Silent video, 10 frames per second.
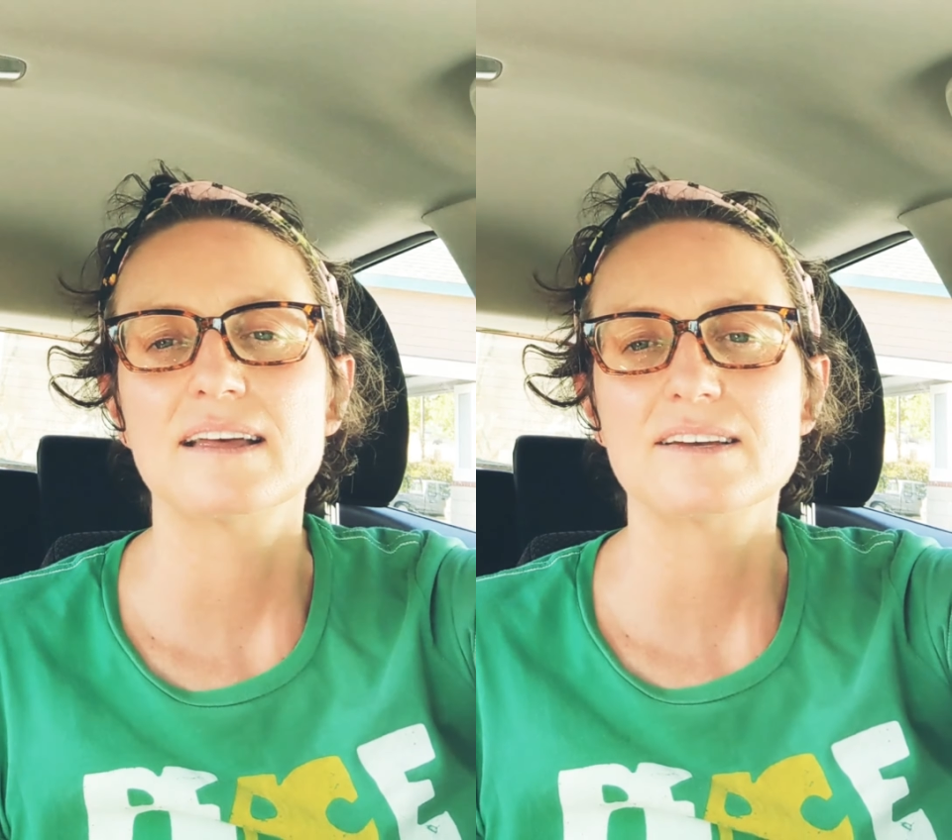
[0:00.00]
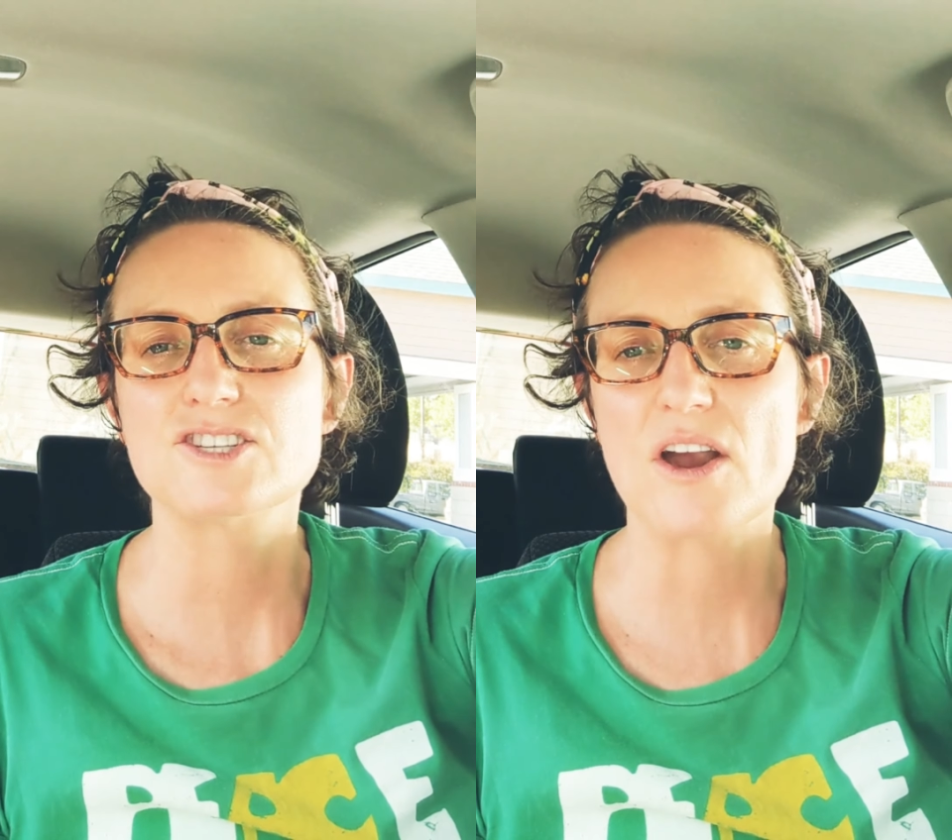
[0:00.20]

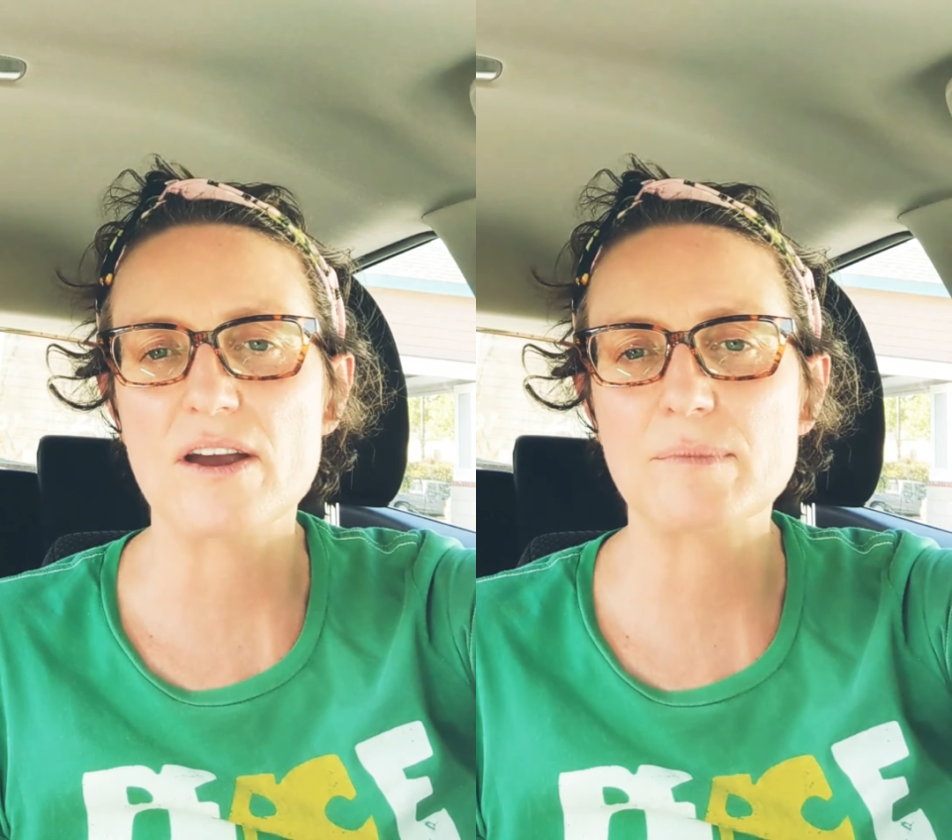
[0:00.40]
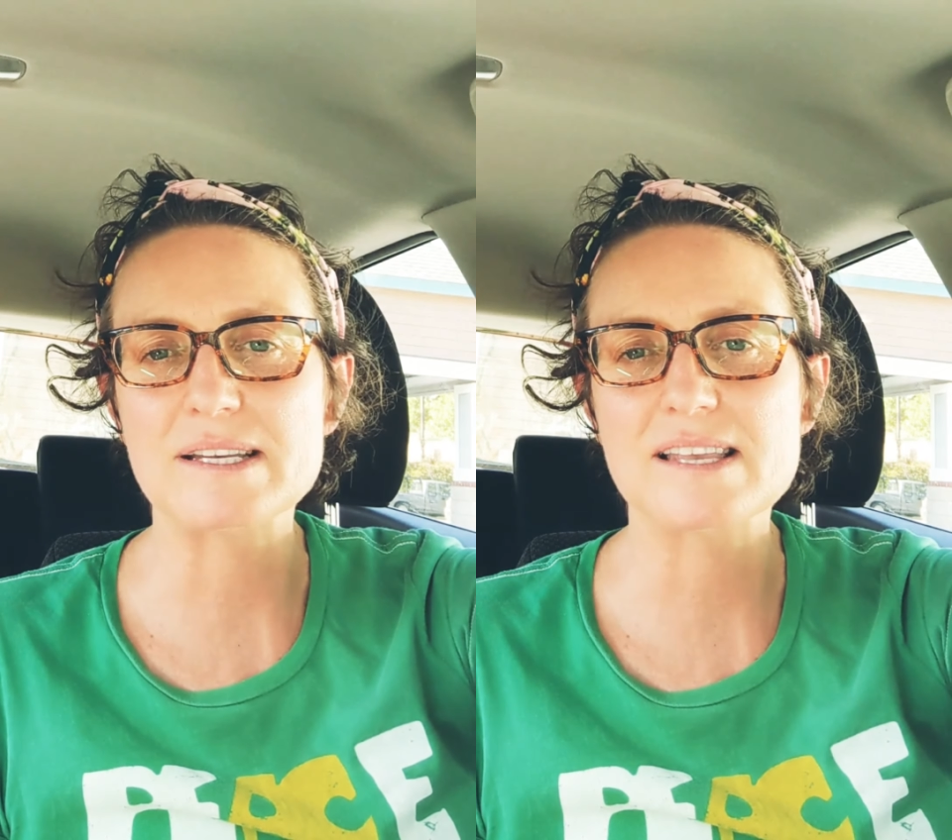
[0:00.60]

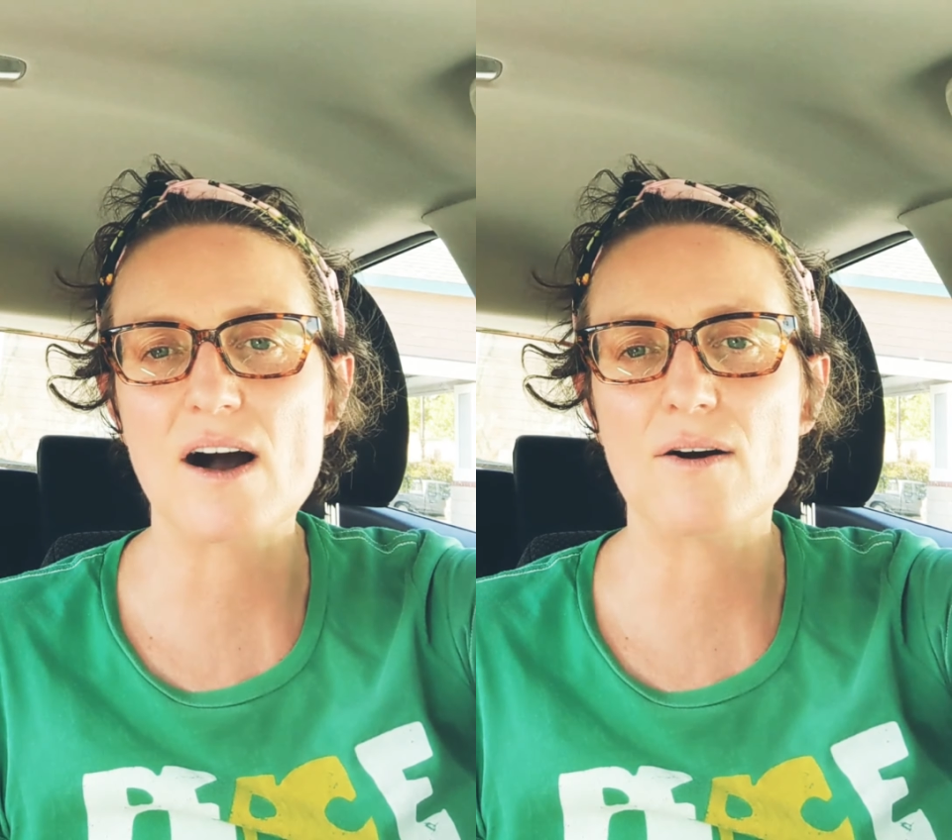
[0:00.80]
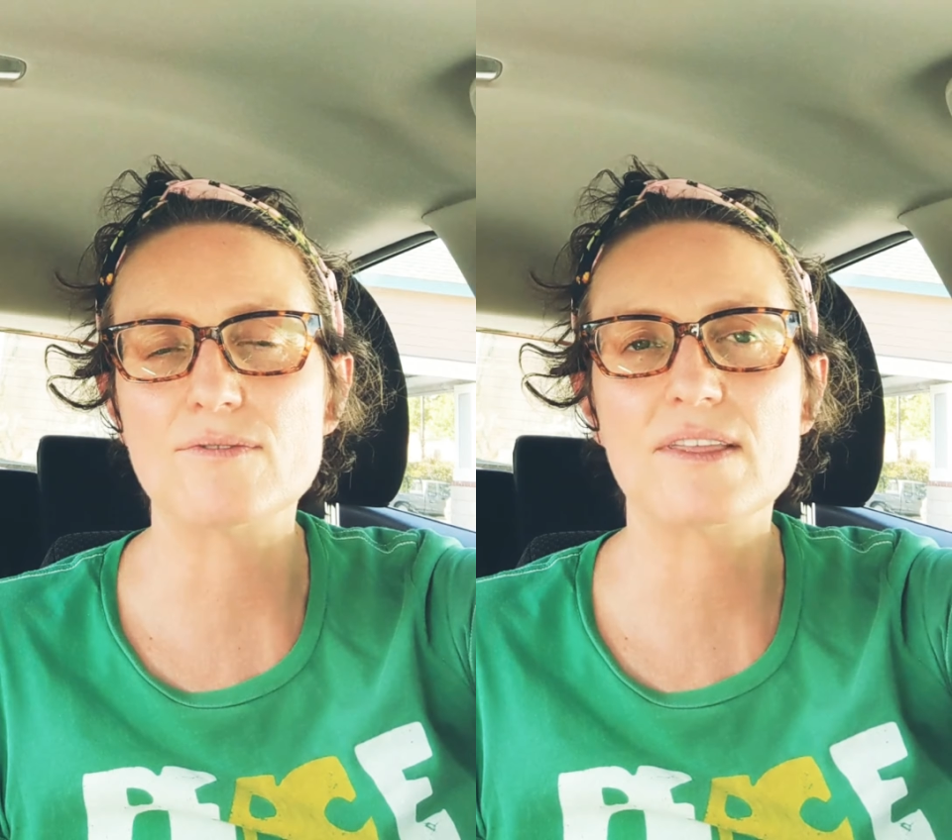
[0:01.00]
sharing
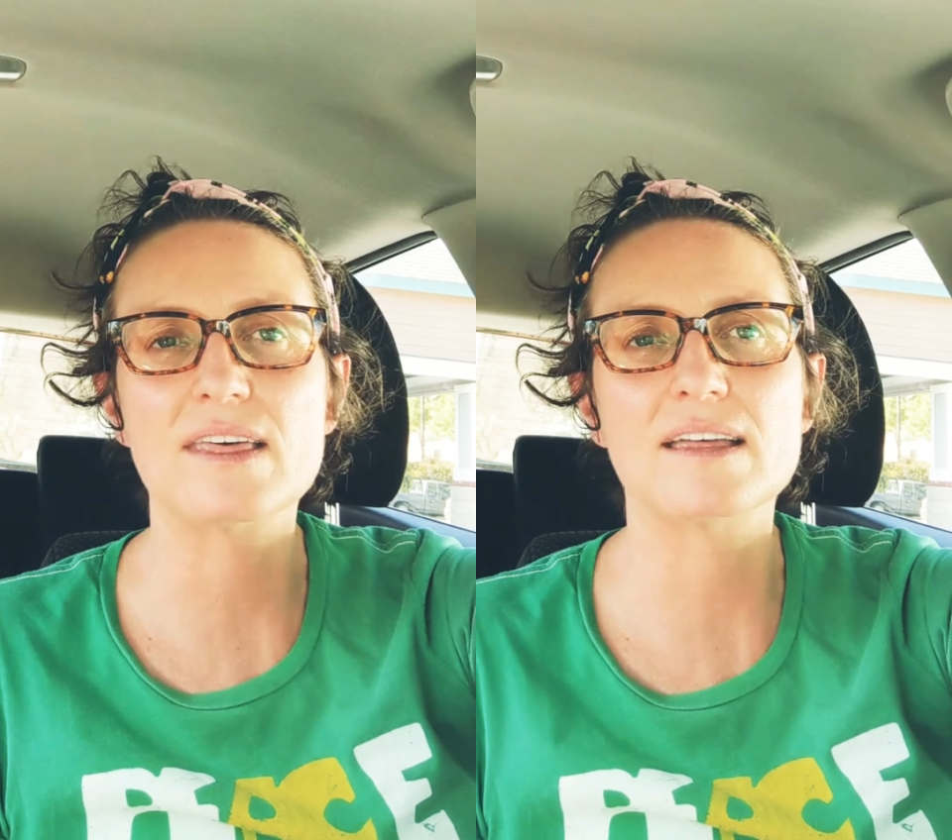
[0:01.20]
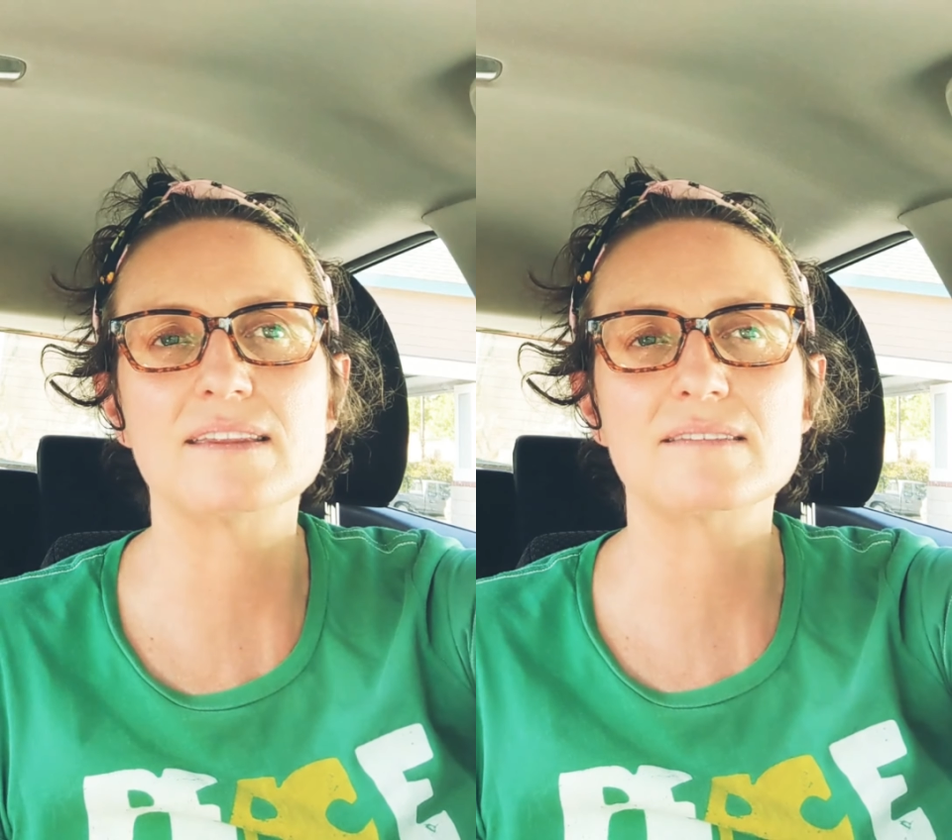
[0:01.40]
myself, and
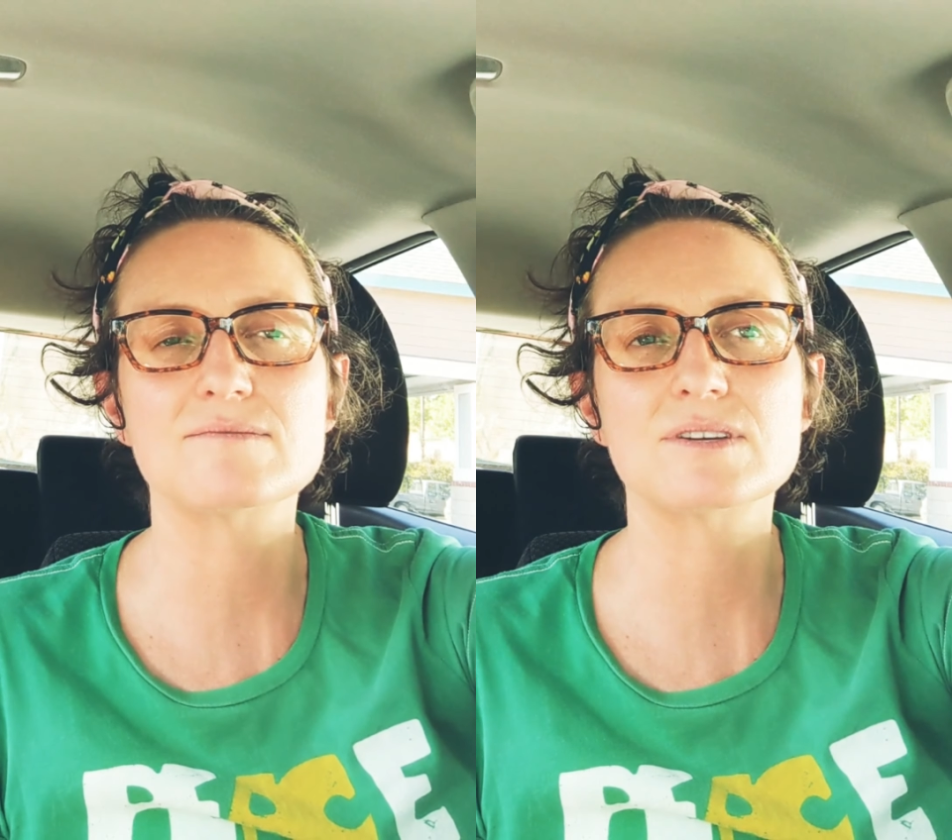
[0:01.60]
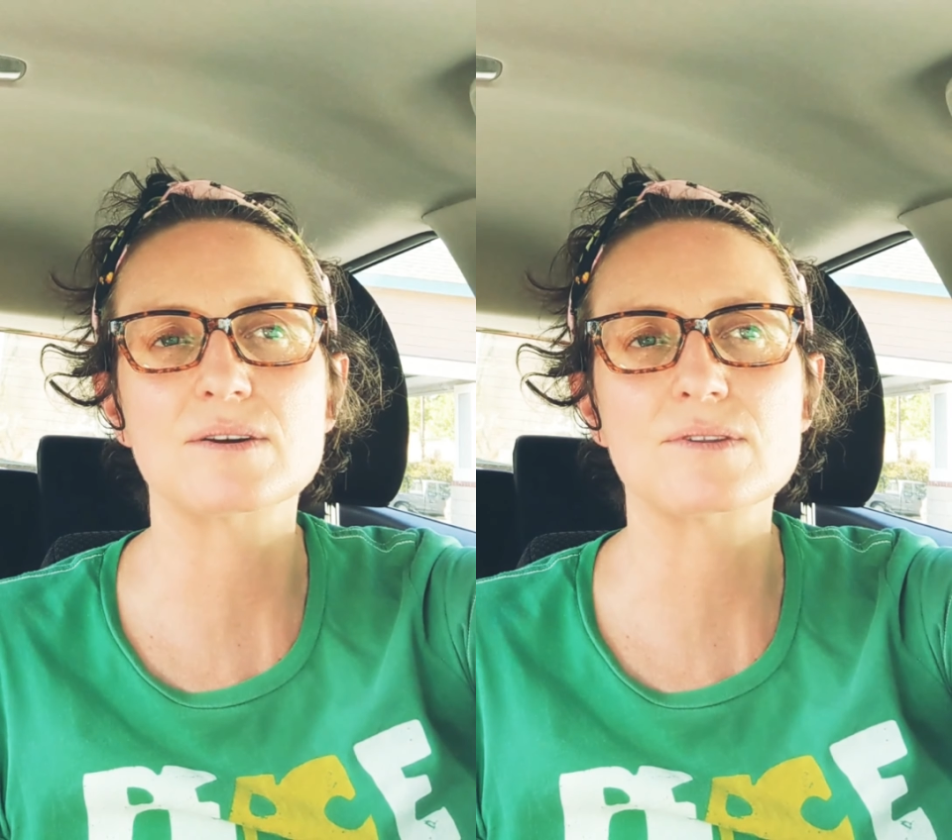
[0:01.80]
then,
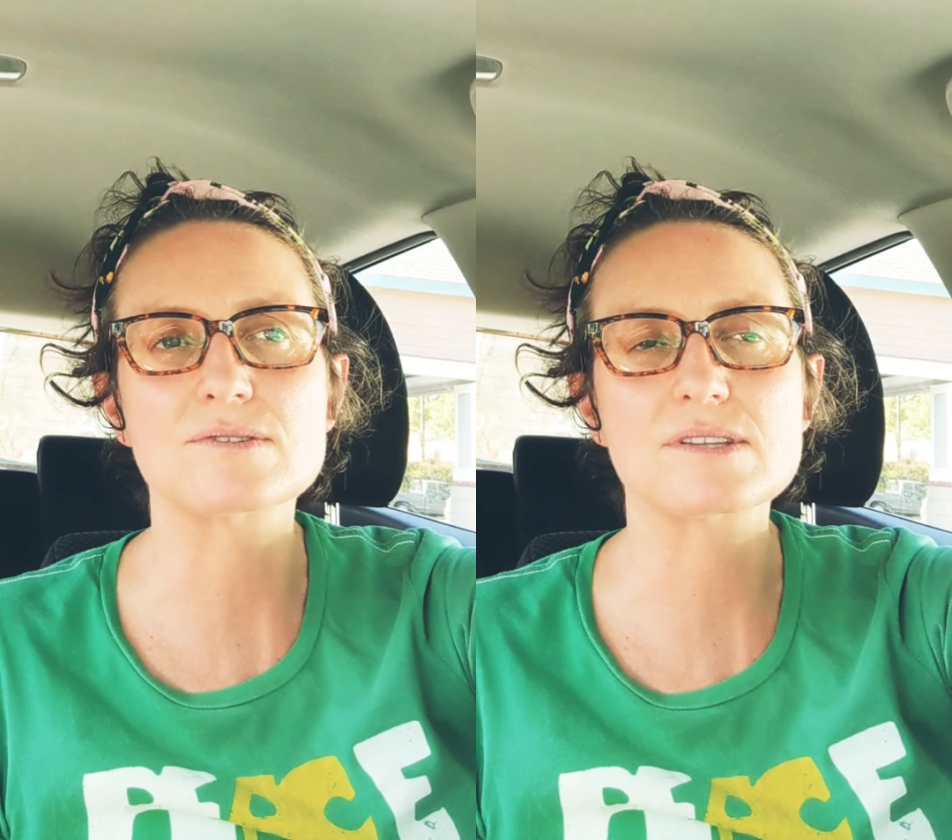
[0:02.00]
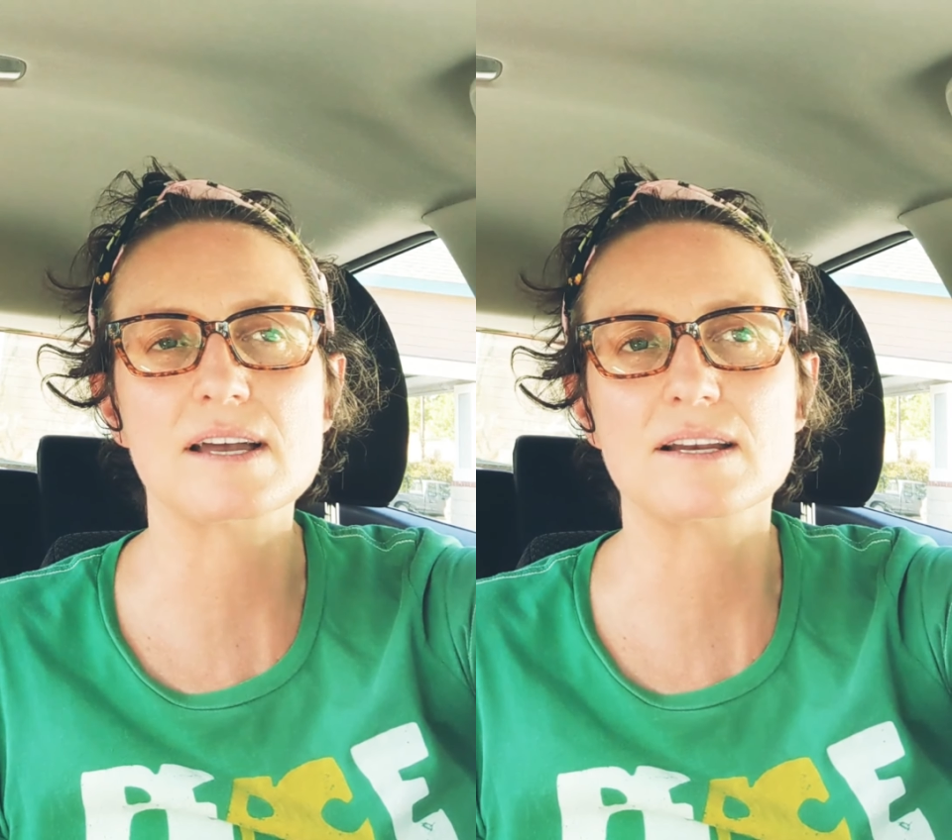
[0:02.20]
you know,
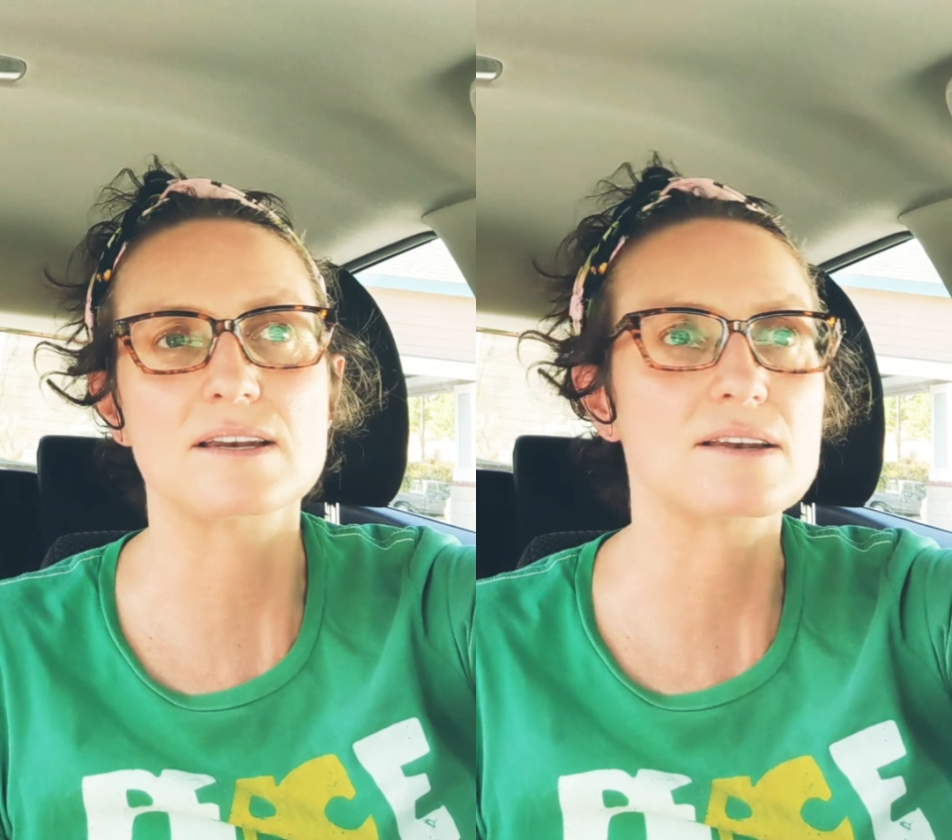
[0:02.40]
there's like,